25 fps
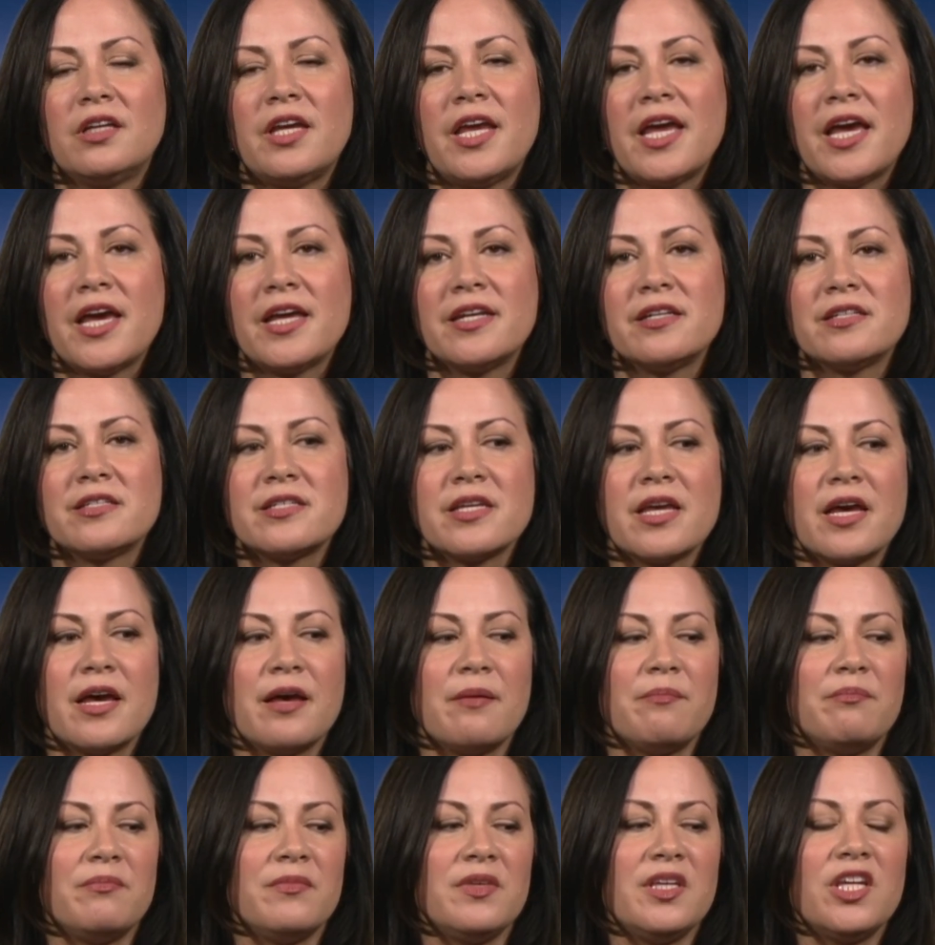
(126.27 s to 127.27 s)
And,
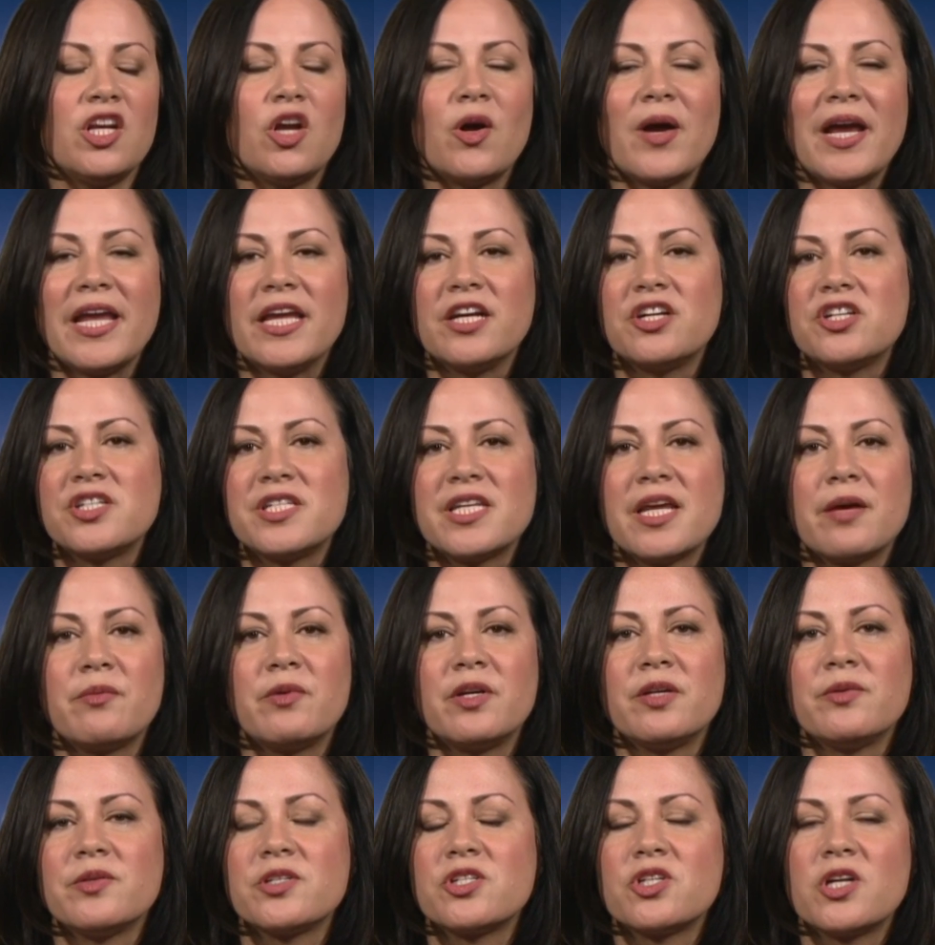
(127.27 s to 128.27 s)
um, you know, I understand
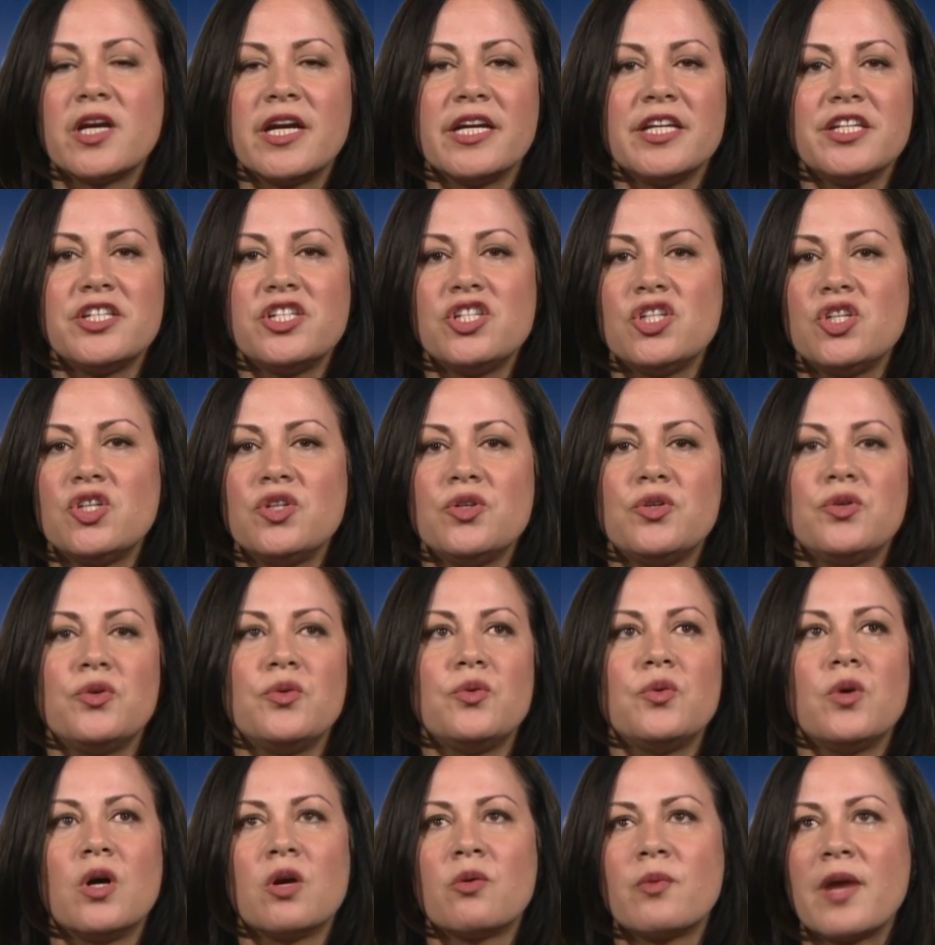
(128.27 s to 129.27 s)
what he was trying to
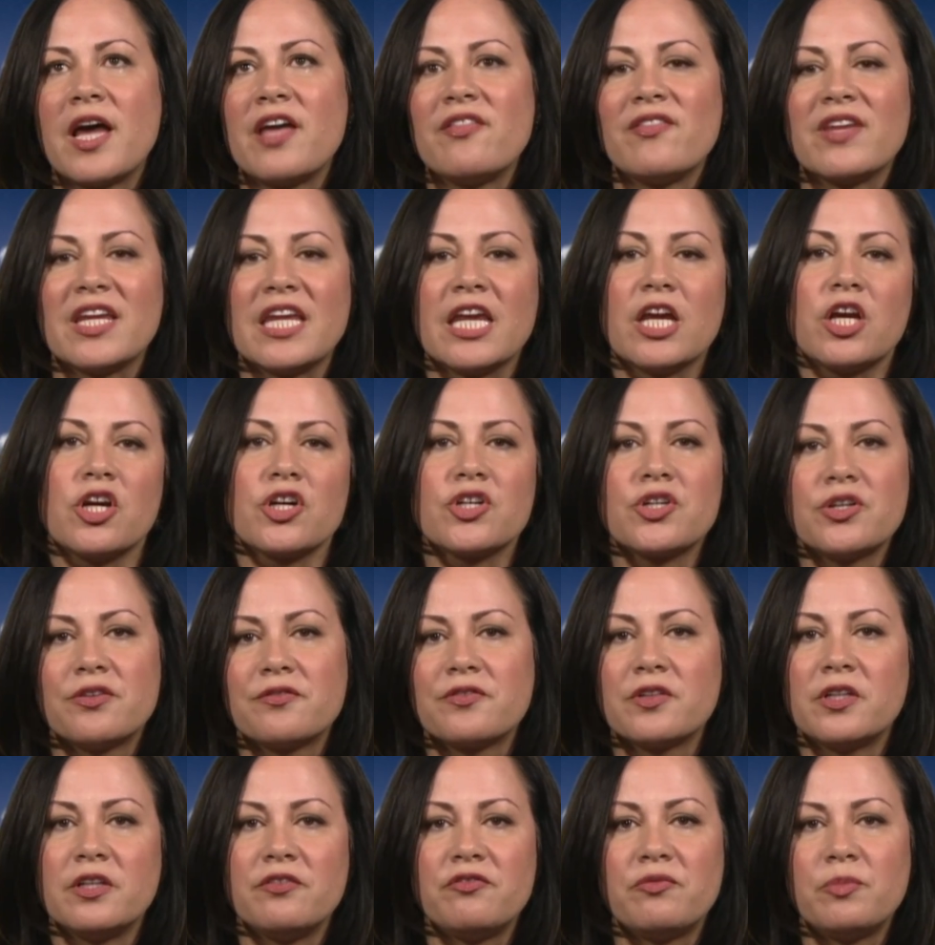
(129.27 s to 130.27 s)
do around the character
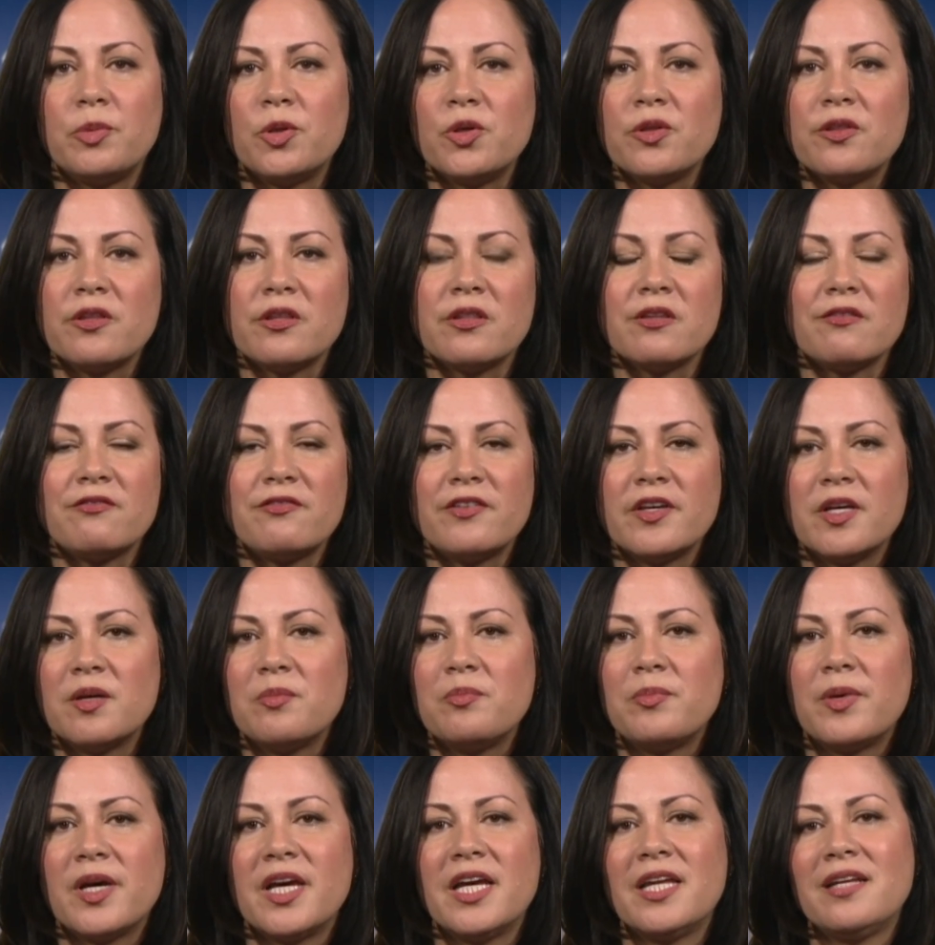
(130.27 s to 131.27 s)
of Cliff Booth in the
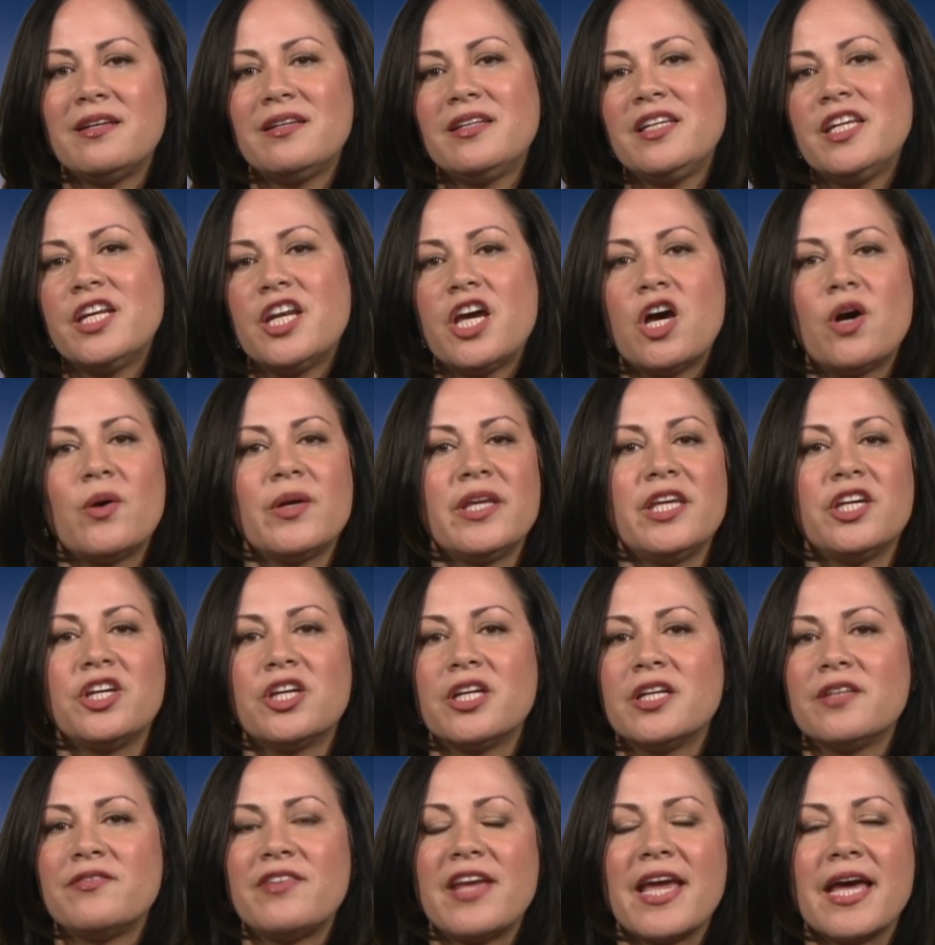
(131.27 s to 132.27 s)
film, but, you know, he
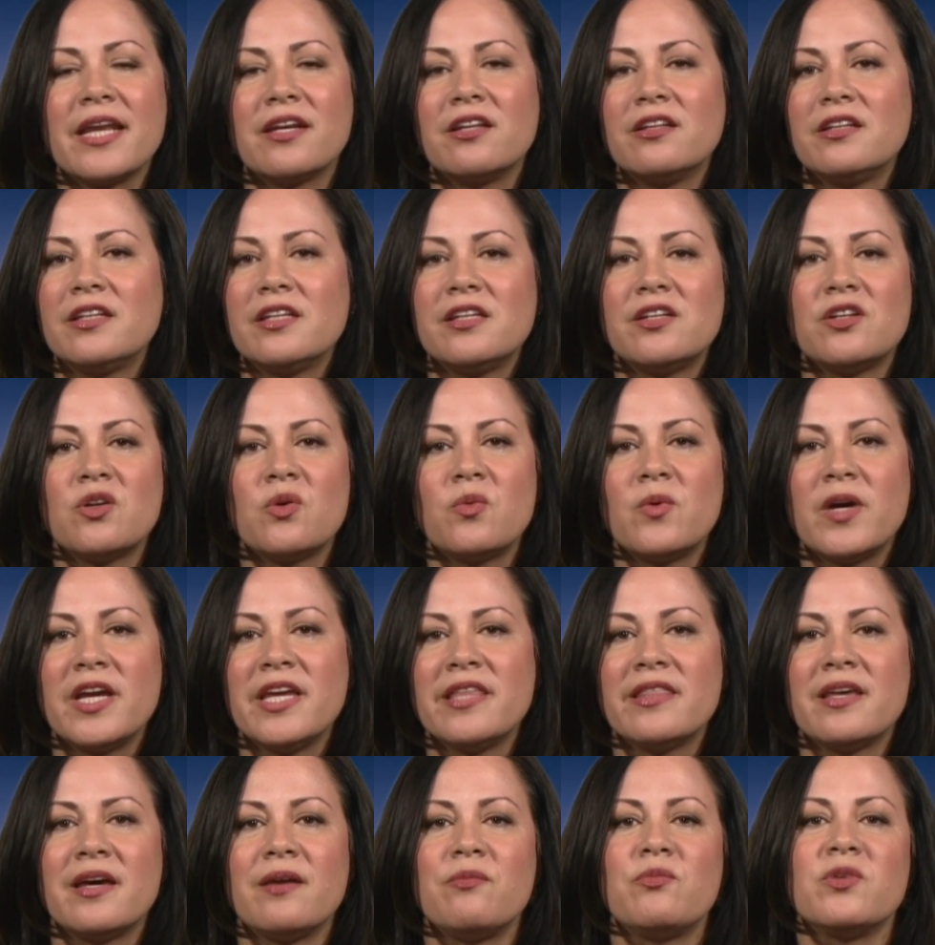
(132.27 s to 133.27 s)
could have handled it in a
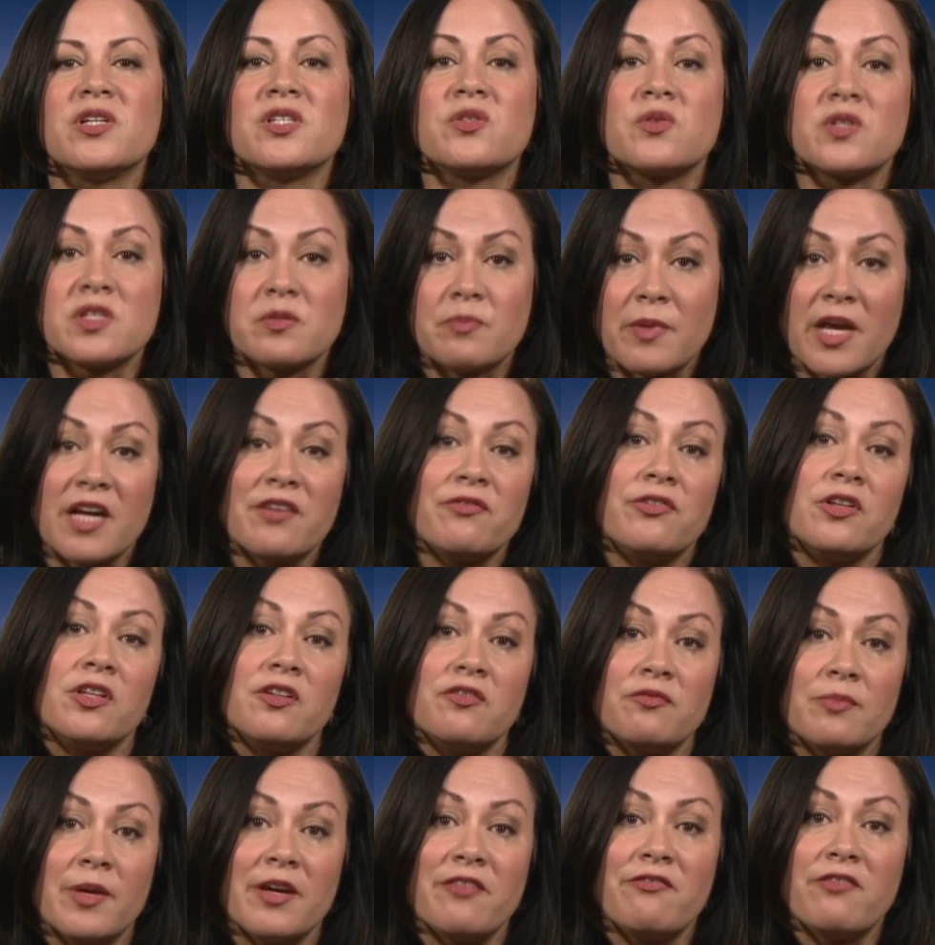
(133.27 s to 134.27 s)
way that was
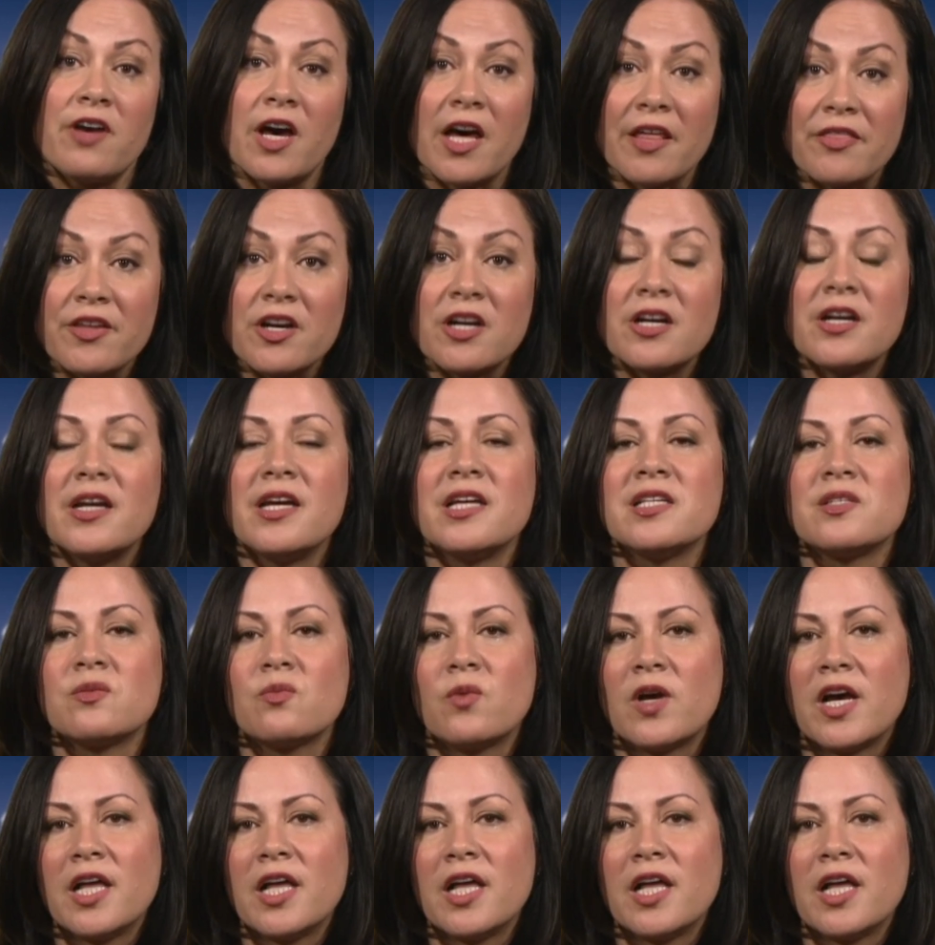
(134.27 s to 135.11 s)
respectful of my father as mm.